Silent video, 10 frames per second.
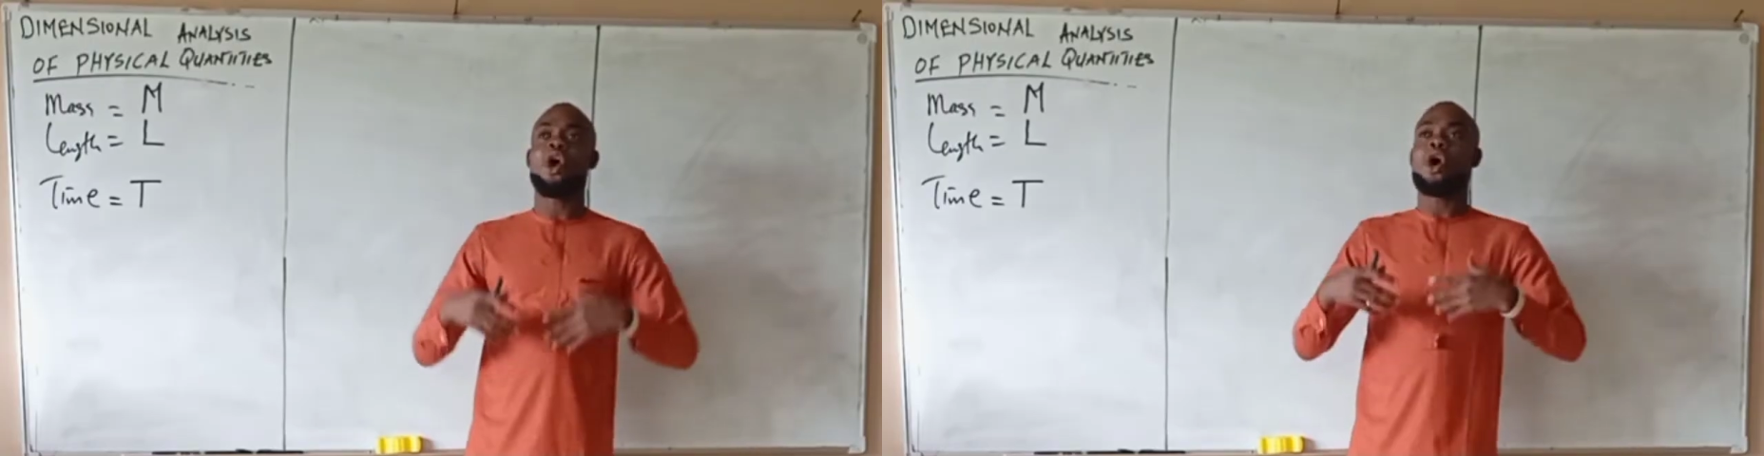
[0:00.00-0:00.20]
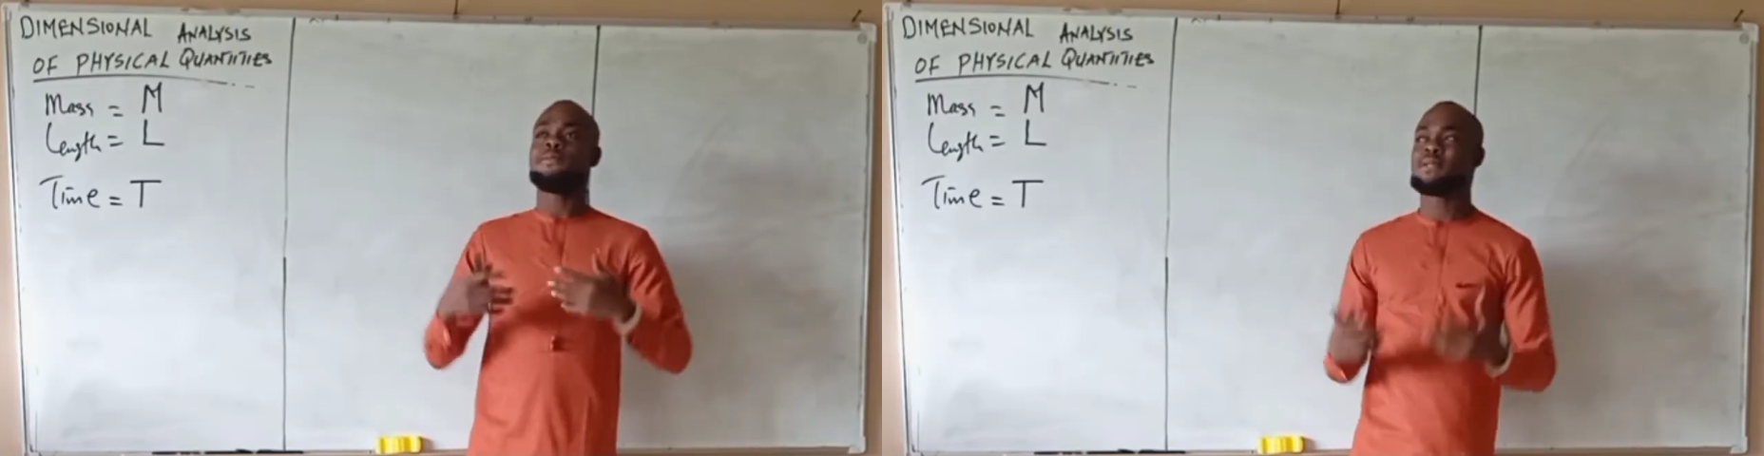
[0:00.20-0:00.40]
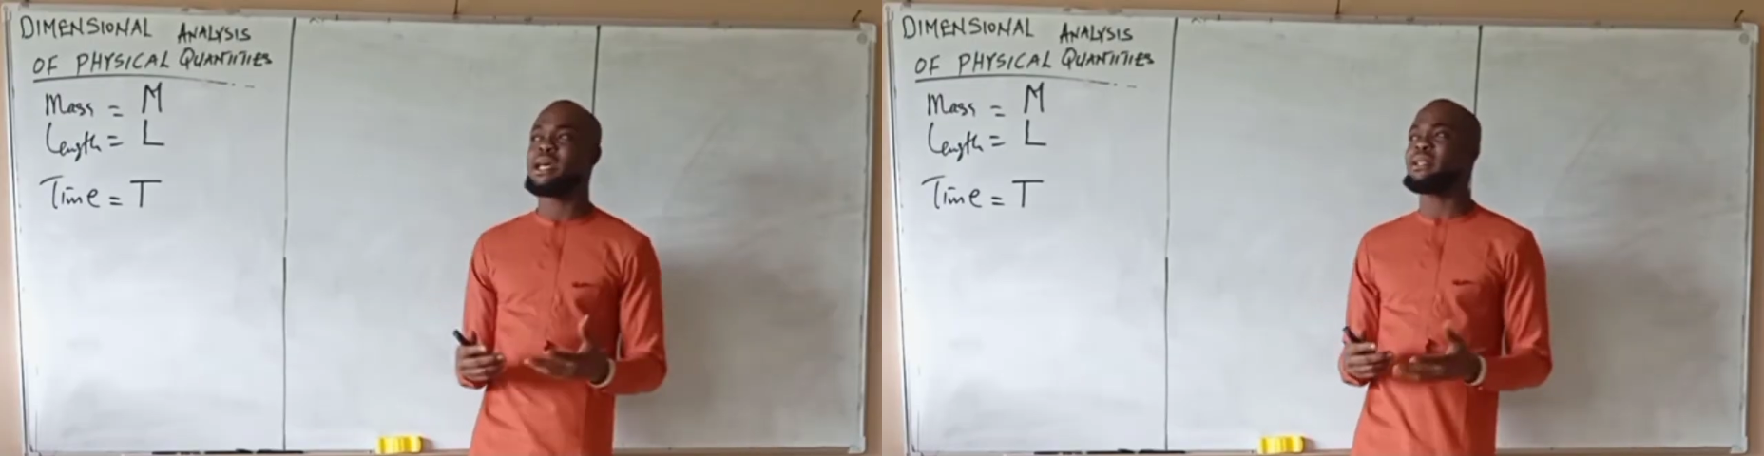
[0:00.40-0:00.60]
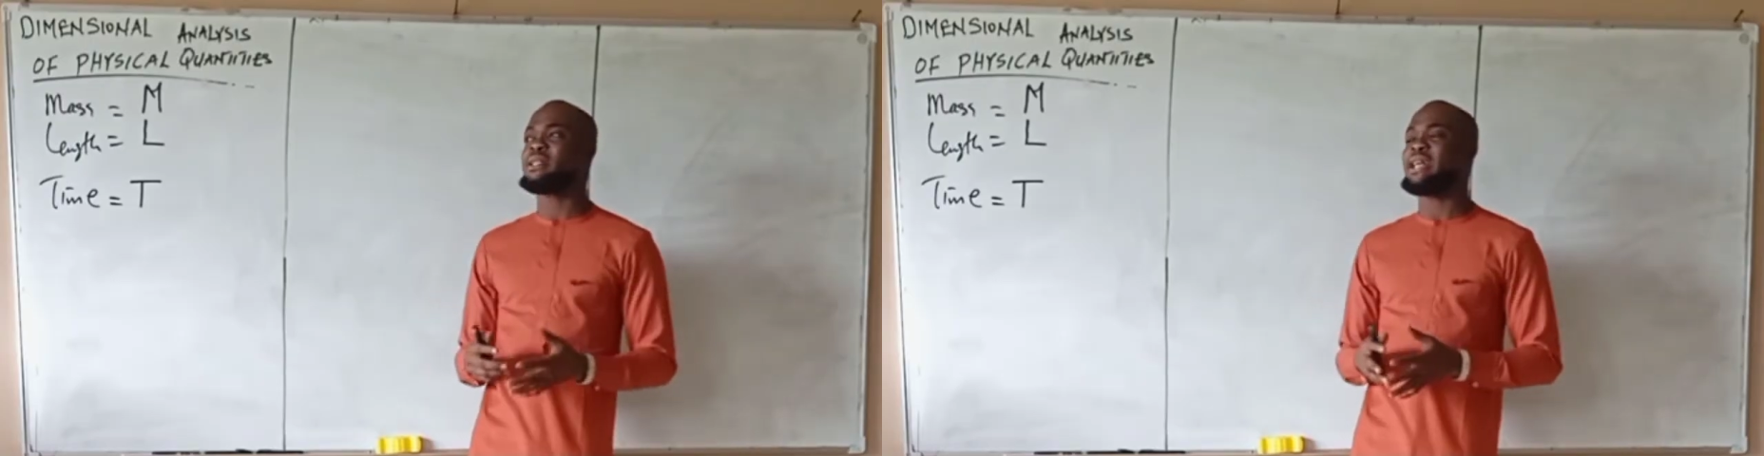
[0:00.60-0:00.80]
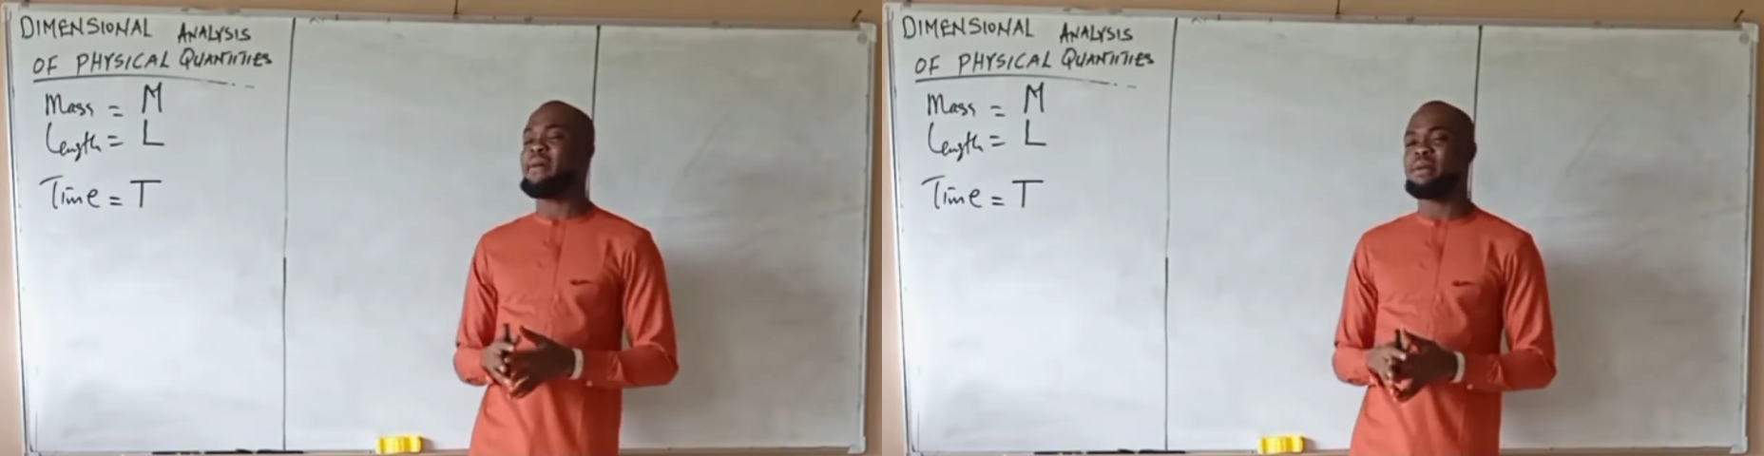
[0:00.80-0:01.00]
or obtain
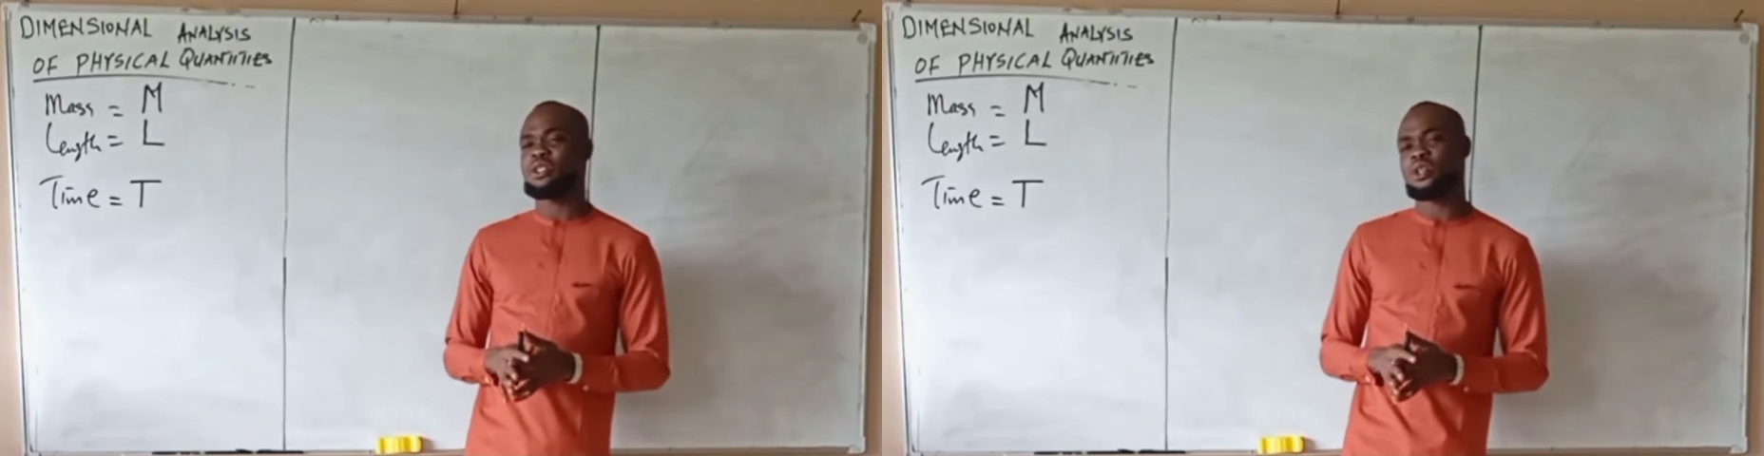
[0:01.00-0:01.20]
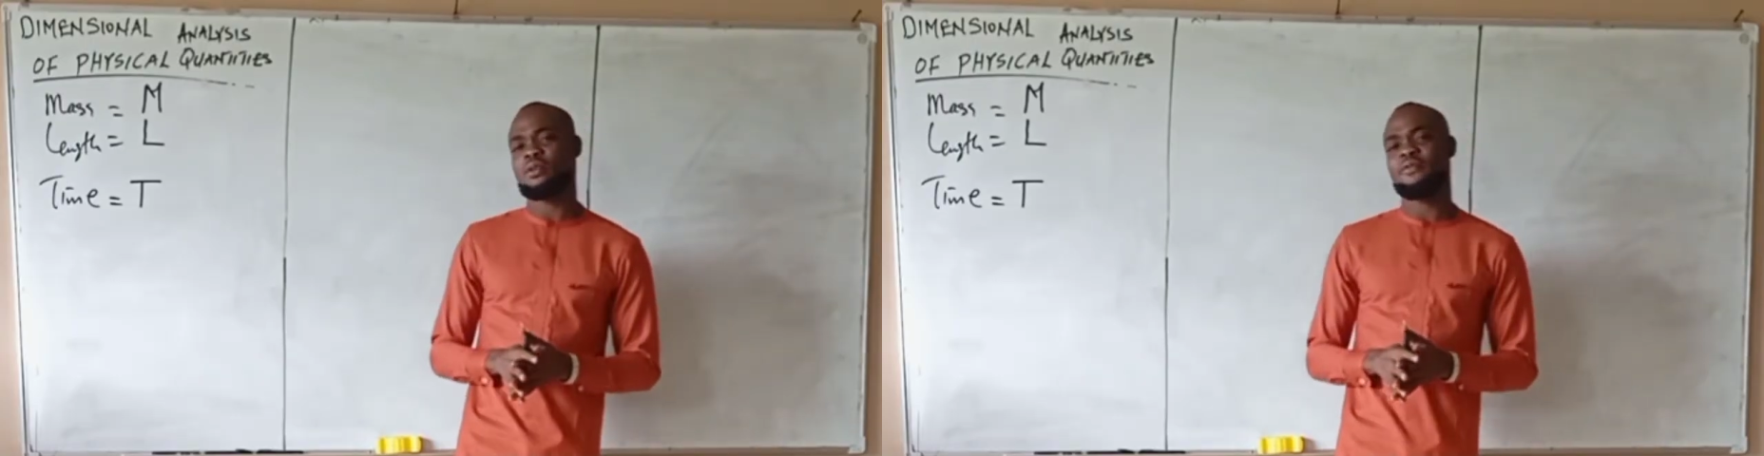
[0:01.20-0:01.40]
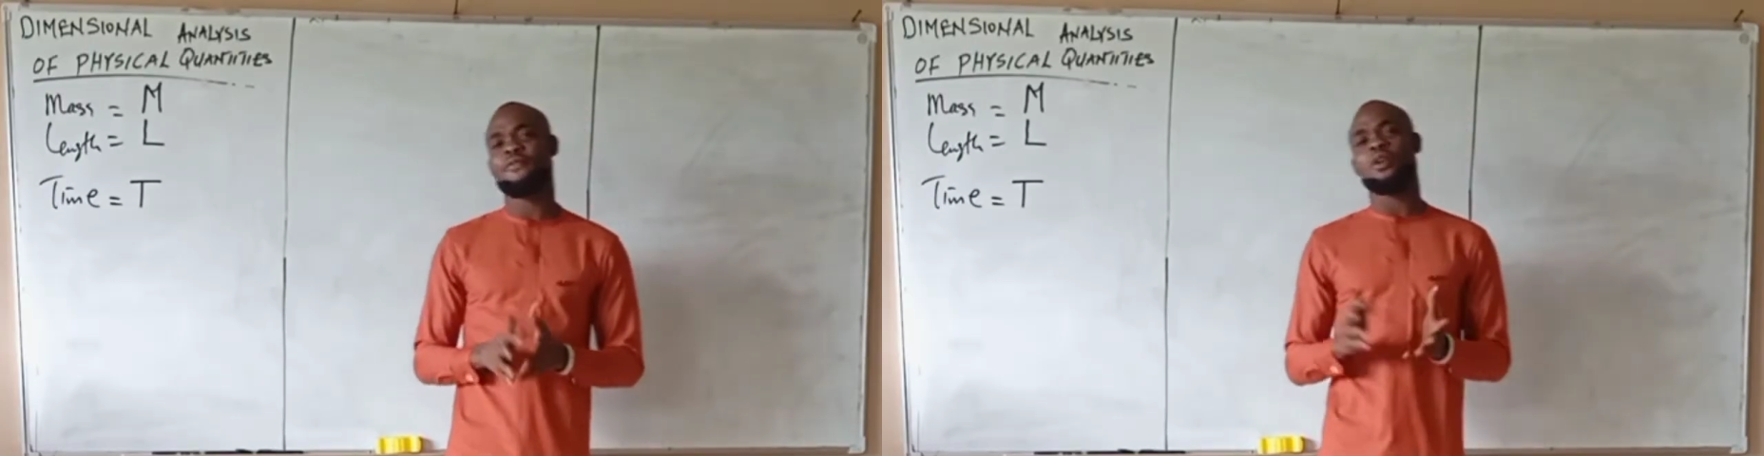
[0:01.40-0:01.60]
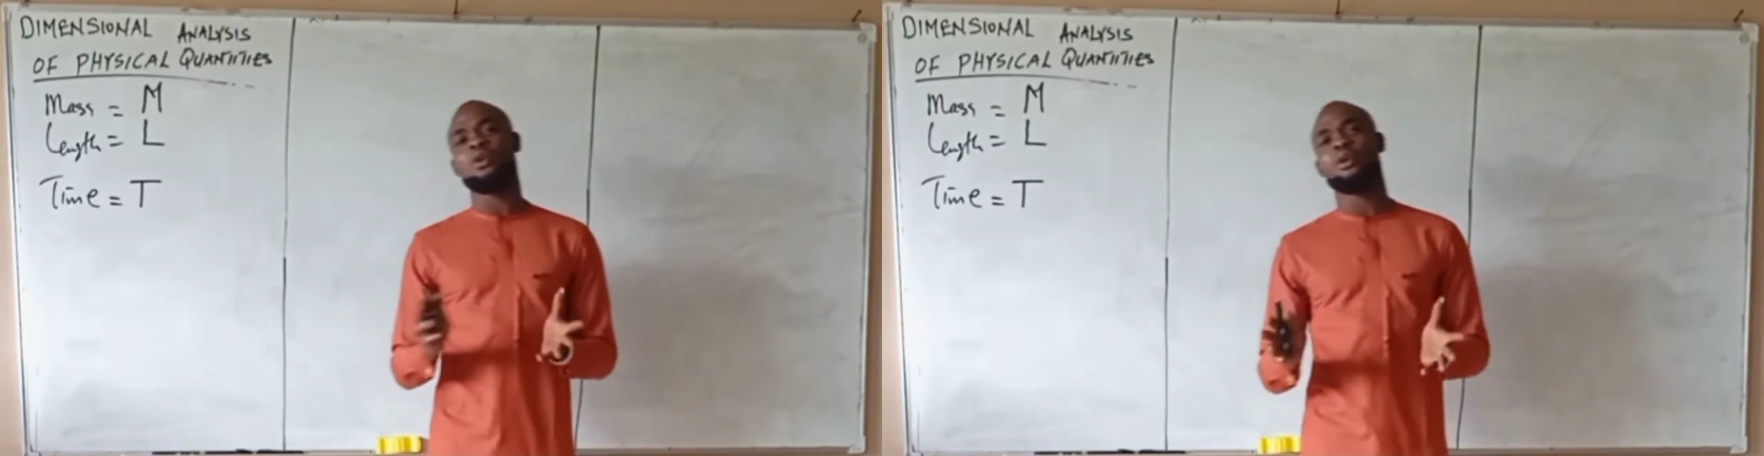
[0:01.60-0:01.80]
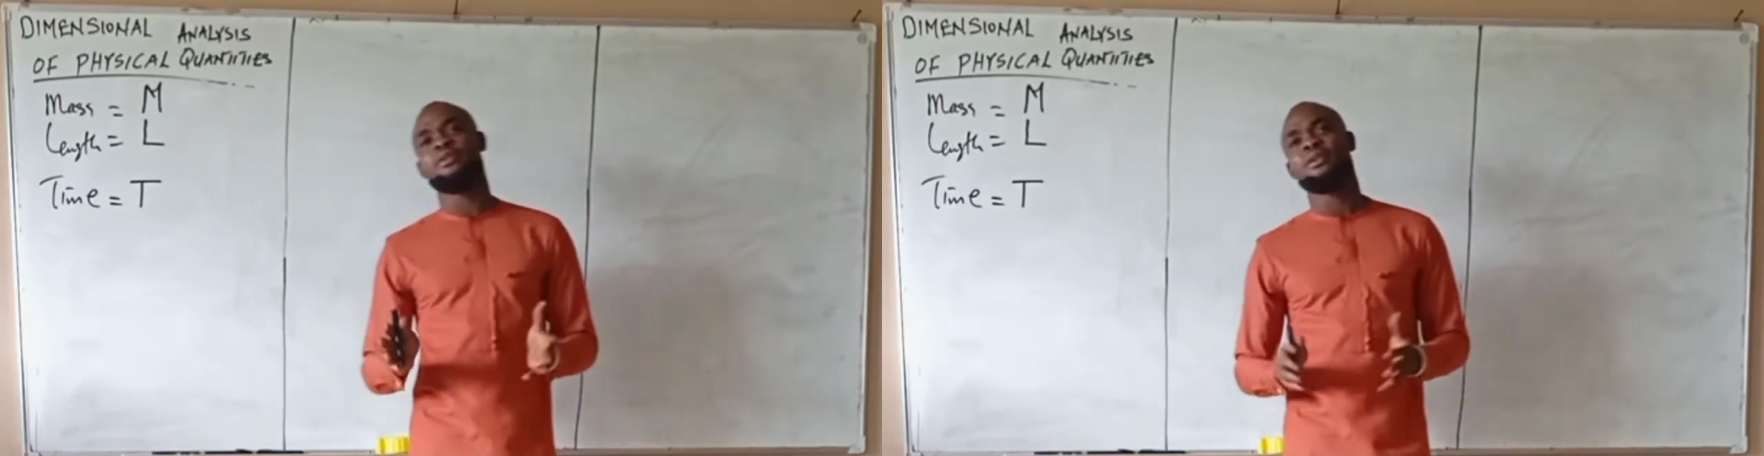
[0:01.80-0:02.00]
the dimension of the
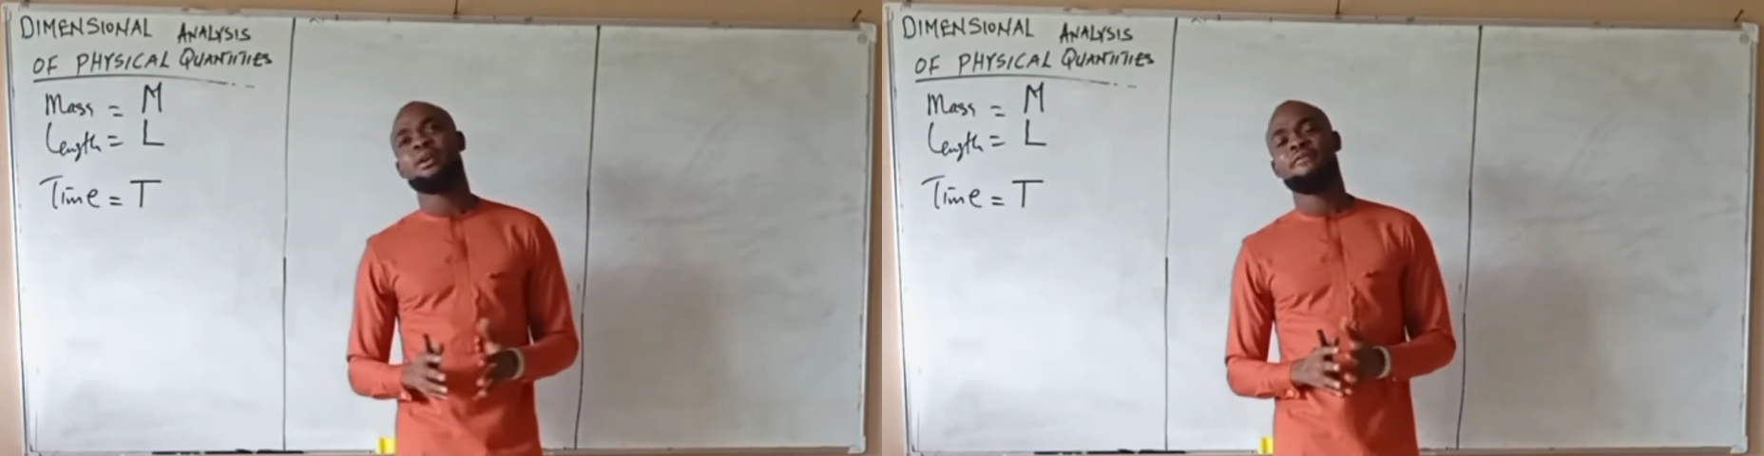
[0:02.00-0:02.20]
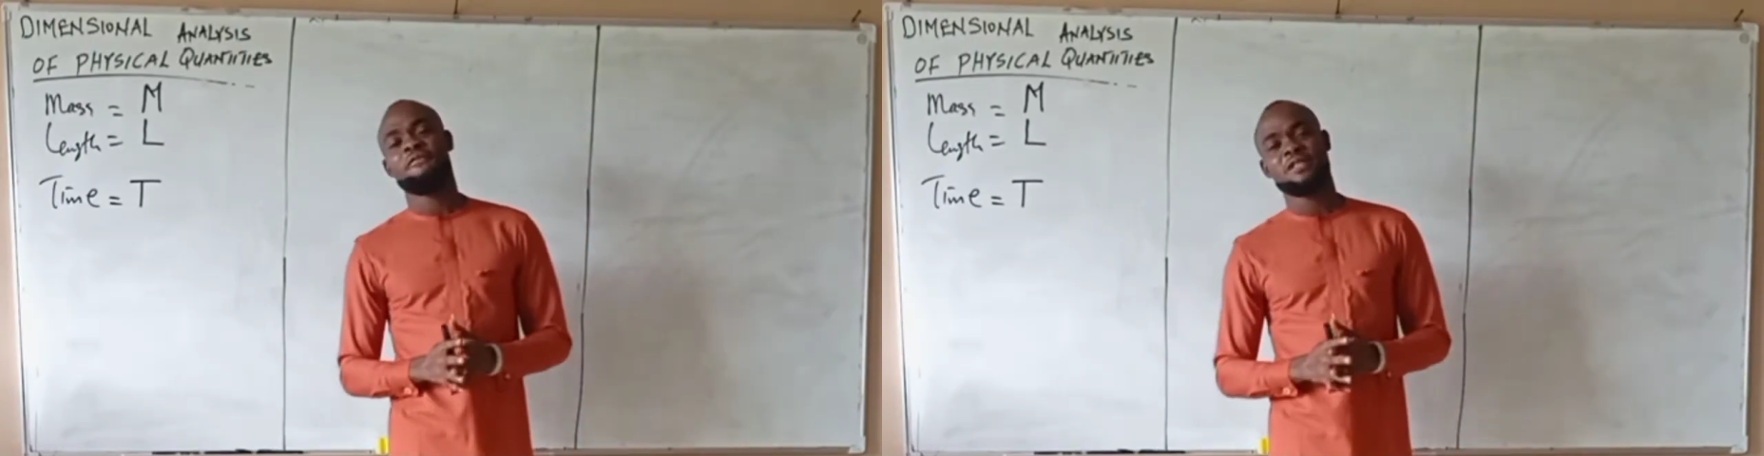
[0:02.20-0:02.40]
following